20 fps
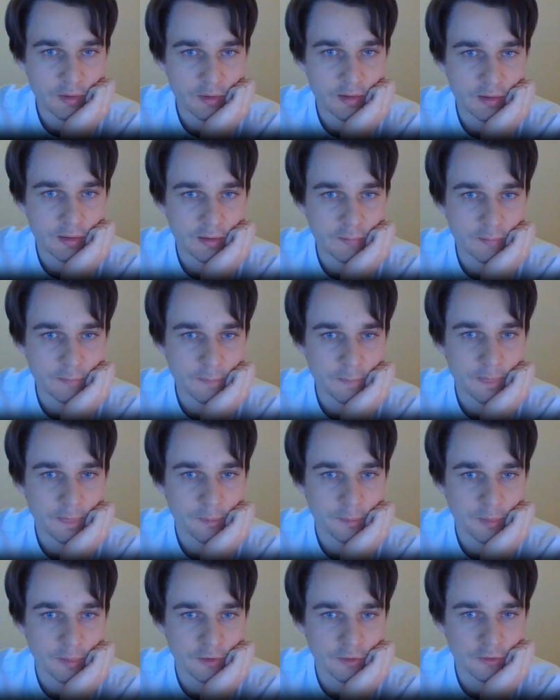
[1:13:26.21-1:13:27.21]
um,
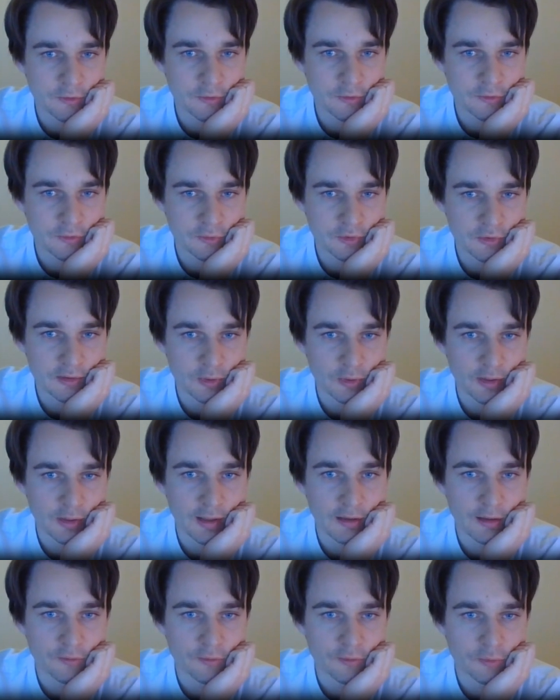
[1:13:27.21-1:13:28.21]
but also so that we
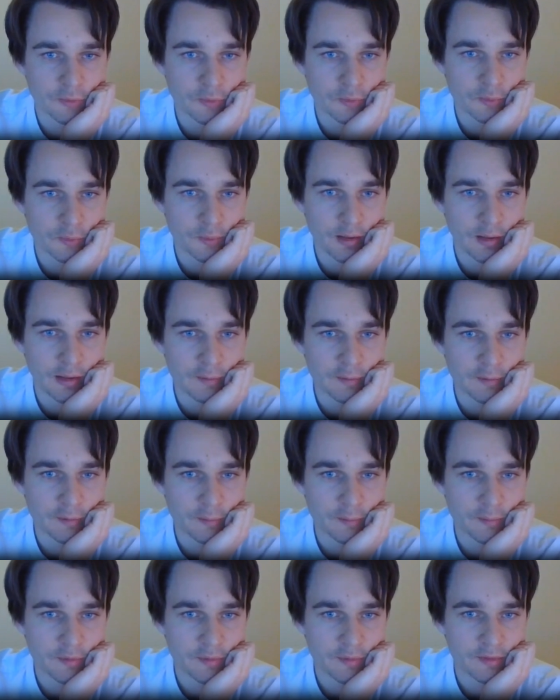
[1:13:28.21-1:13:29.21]
have a
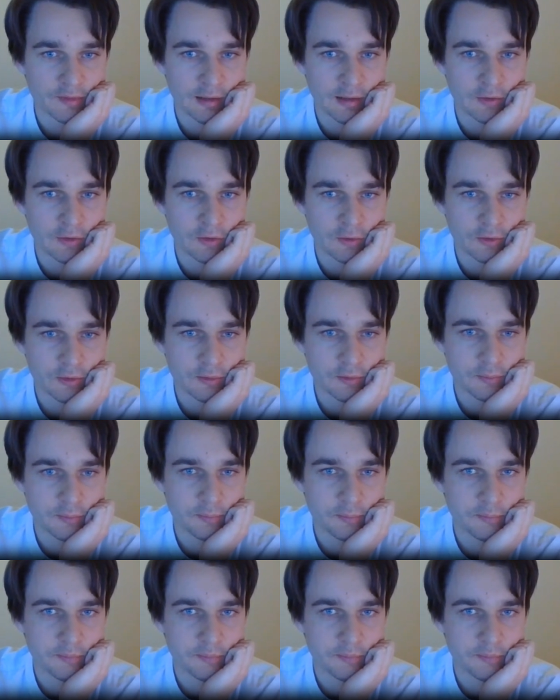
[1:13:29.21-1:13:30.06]
schedule